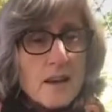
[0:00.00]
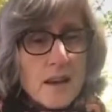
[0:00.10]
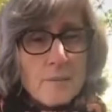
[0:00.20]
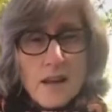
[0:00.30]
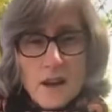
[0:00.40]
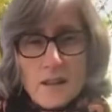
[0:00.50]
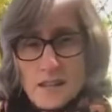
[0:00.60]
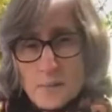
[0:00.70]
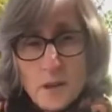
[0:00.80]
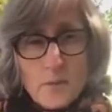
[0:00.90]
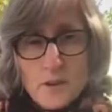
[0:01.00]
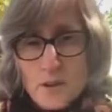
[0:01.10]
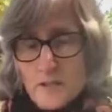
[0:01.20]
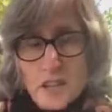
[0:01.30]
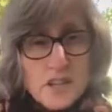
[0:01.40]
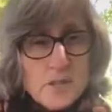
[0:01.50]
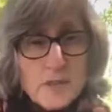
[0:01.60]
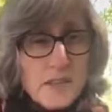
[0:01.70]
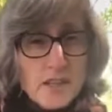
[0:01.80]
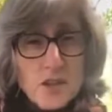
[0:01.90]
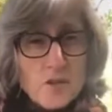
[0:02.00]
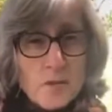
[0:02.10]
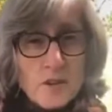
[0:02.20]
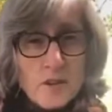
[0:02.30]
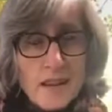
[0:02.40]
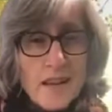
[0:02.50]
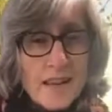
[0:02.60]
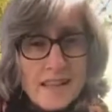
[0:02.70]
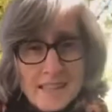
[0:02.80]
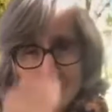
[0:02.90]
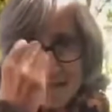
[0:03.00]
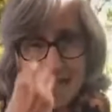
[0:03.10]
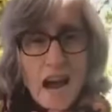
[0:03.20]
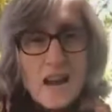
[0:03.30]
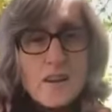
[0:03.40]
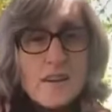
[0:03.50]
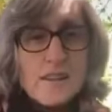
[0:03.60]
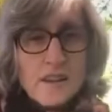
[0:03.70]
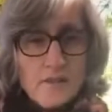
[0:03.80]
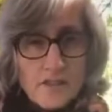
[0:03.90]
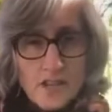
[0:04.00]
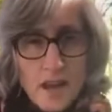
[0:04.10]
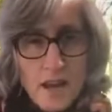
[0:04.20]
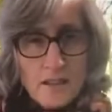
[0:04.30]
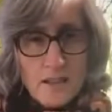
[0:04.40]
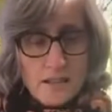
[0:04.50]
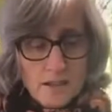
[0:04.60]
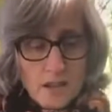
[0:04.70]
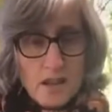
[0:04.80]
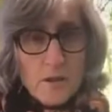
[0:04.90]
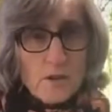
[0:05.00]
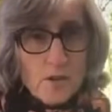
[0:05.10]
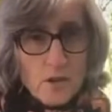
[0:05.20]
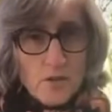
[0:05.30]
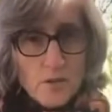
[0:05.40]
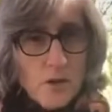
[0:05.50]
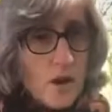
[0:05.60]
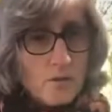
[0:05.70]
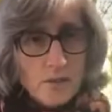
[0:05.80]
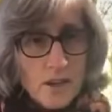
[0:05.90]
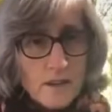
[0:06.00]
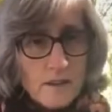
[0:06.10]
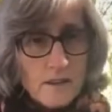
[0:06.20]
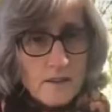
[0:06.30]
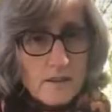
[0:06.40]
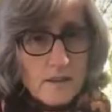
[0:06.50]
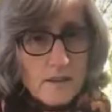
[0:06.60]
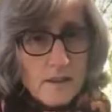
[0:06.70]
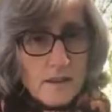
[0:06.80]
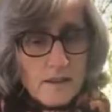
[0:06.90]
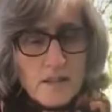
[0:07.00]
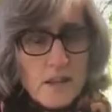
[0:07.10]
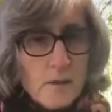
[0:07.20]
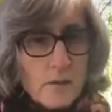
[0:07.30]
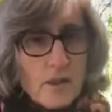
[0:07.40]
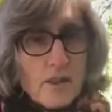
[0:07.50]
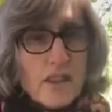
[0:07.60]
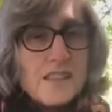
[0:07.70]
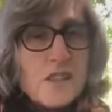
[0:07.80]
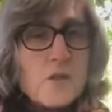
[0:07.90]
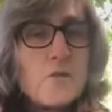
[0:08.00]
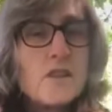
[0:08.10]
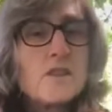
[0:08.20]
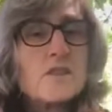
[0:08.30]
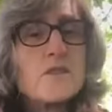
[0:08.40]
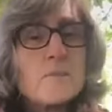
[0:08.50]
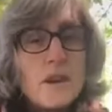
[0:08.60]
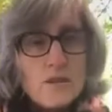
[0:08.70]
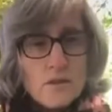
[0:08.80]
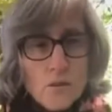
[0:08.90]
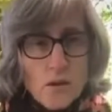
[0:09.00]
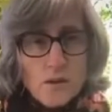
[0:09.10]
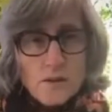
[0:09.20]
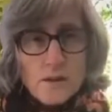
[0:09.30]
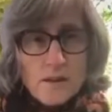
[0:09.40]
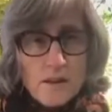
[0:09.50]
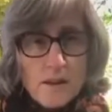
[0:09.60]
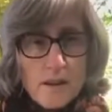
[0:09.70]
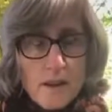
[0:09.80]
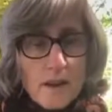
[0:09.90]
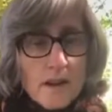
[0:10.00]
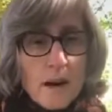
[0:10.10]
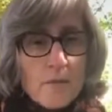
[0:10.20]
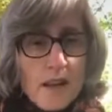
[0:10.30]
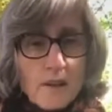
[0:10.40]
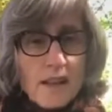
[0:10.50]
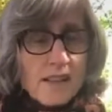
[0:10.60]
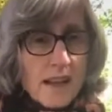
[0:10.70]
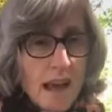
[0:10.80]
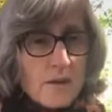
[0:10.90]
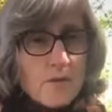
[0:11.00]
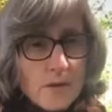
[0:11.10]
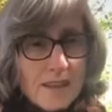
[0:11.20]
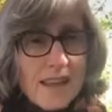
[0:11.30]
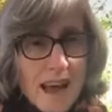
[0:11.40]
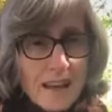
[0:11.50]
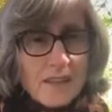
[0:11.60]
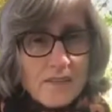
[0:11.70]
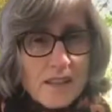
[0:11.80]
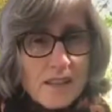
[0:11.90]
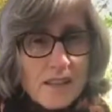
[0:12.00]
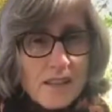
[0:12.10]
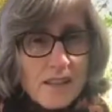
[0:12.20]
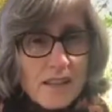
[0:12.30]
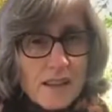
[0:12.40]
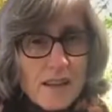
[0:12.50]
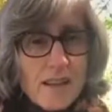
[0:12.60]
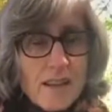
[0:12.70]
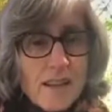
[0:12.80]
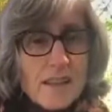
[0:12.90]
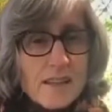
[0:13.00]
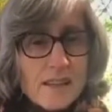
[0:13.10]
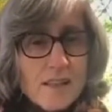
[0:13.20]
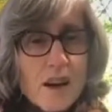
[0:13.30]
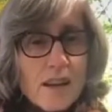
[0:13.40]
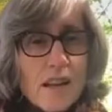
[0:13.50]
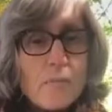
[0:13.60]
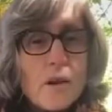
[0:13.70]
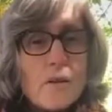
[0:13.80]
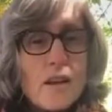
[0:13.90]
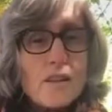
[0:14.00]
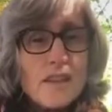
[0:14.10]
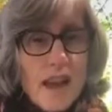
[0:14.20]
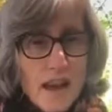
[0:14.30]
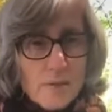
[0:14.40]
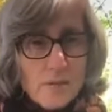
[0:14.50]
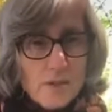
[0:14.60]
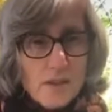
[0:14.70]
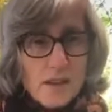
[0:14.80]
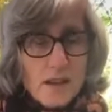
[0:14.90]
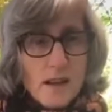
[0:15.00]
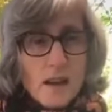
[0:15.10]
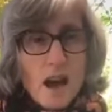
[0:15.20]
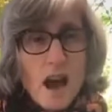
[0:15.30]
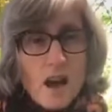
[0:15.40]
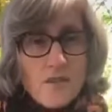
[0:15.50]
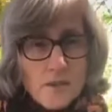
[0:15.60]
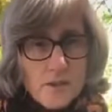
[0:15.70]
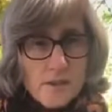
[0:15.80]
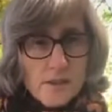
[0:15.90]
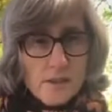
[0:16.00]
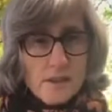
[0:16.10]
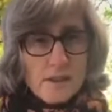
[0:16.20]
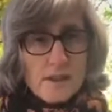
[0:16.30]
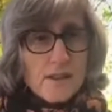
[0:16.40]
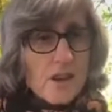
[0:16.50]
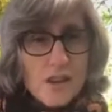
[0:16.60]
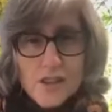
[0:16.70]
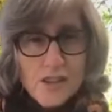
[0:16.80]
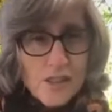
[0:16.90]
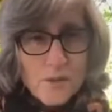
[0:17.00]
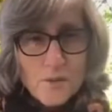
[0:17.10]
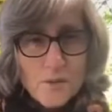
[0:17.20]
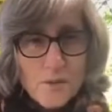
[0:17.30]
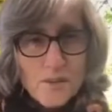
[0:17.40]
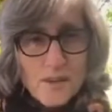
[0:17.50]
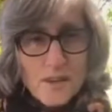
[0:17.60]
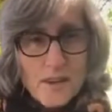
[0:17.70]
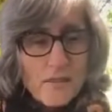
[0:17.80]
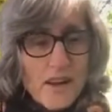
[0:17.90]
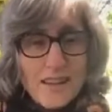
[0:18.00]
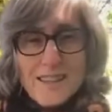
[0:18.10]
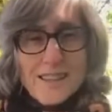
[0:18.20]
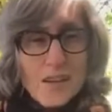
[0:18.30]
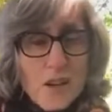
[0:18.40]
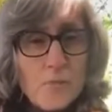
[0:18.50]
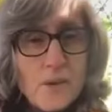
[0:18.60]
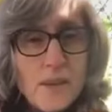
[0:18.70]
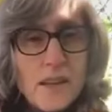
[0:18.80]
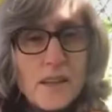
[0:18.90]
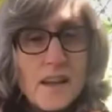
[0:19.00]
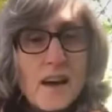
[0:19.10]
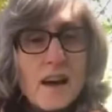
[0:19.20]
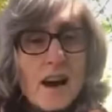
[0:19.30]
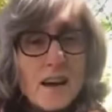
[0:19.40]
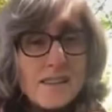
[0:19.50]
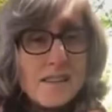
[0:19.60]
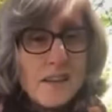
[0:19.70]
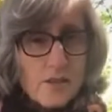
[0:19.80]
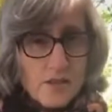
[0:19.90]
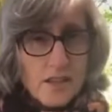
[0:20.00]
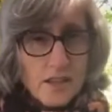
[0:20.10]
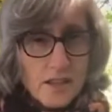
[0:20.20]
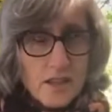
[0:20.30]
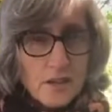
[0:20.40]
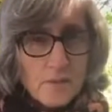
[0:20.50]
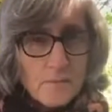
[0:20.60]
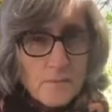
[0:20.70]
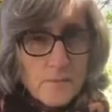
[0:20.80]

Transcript: Coming out as a member of the LGBTQ community is an entirely selfish act. It's talking about you only. It's not talking about the things that you're going to better the world. Coming out as an animal rights activist is talking about the animals, others, not just you. In fact, it is a completely unselfish thing to do.